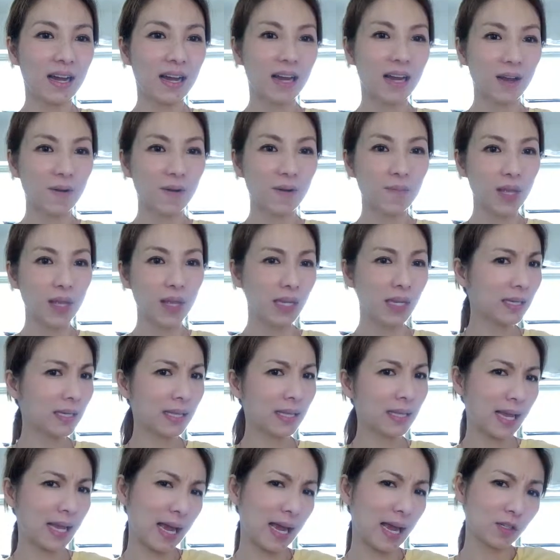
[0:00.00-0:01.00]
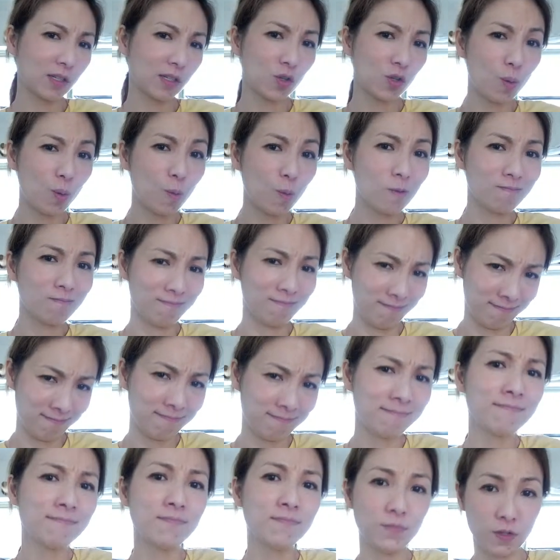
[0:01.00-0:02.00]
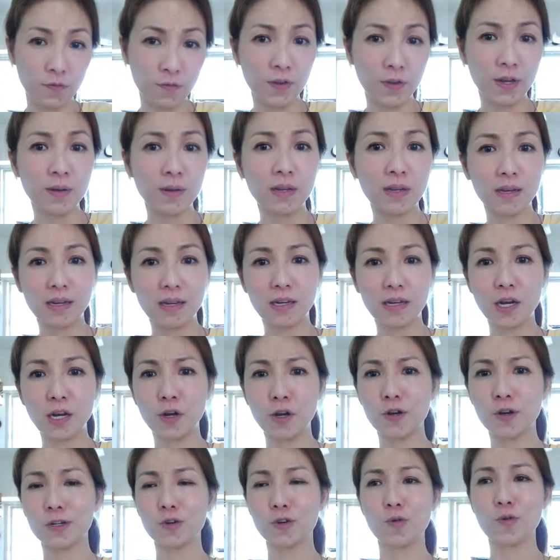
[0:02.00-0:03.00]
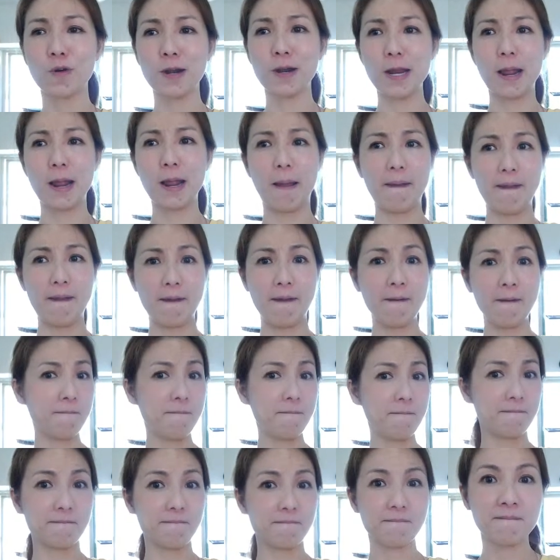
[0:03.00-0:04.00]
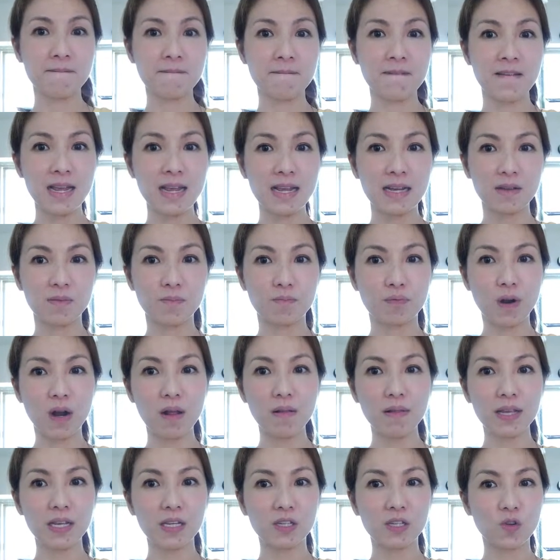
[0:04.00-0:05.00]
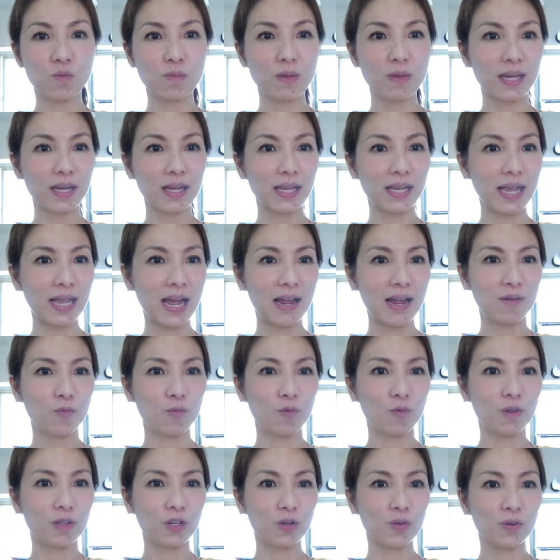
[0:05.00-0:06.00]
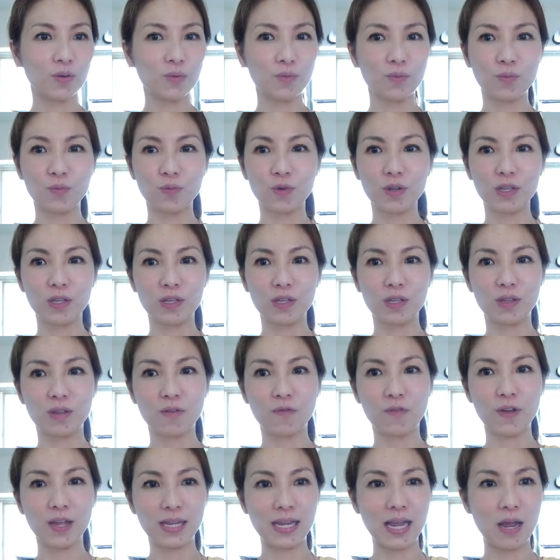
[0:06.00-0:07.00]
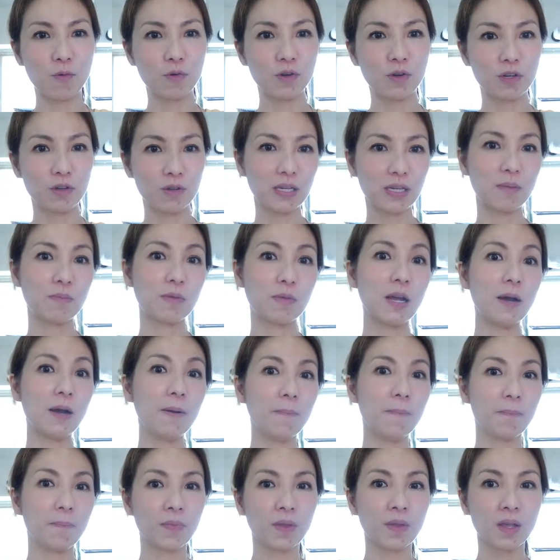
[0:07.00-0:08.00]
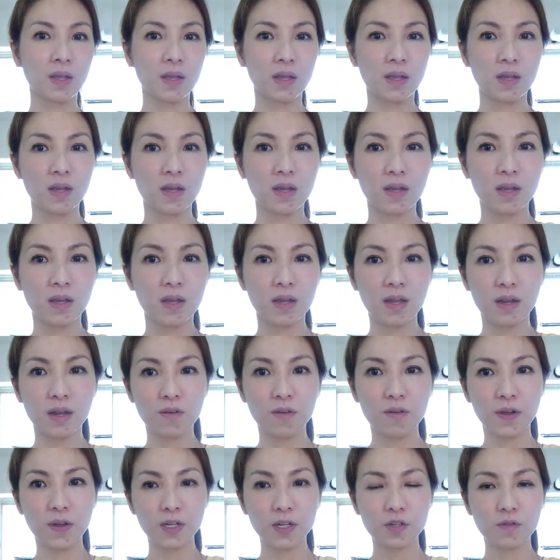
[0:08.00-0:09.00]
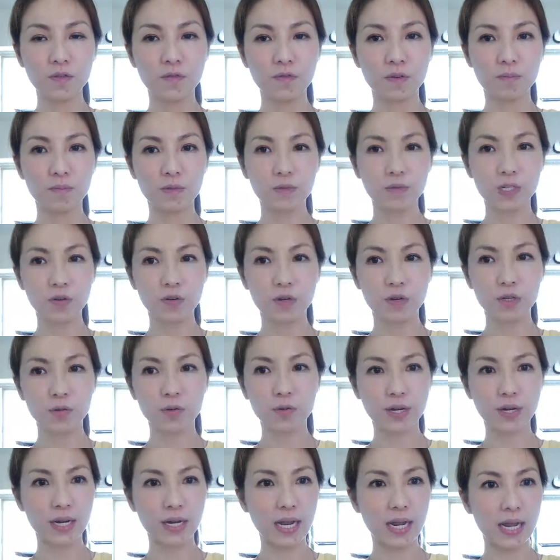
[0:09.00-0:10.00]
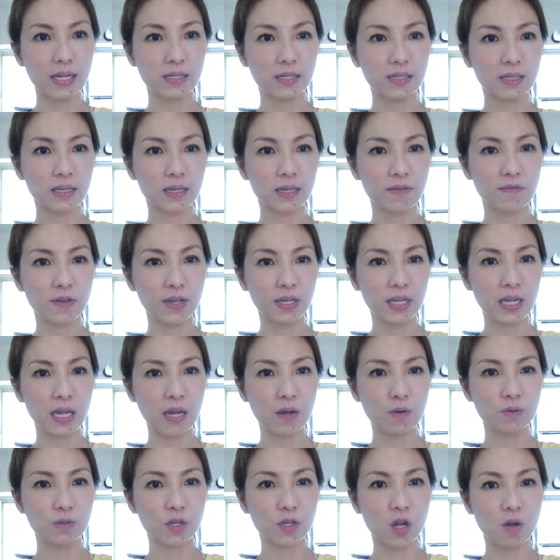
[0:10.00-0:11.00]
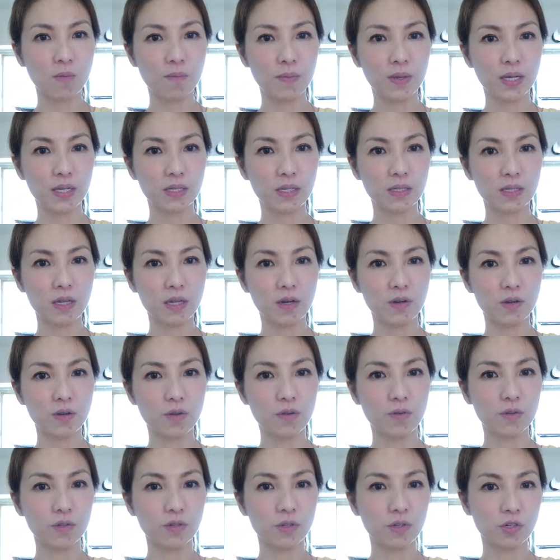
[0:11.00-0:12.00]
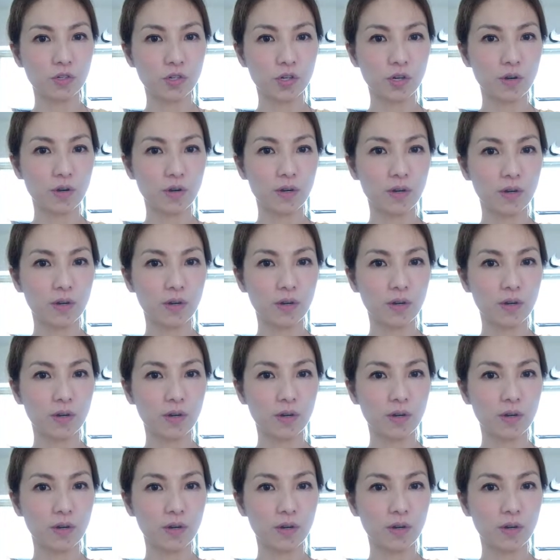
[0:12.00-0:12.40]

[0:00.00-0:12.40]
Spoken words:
Hissing the cat's normal. Defend territory. Yep. Probably assume that cat the vet cat would do the same. Yep. Infection from territory cats. The vet cat was calm because they're used to sharing.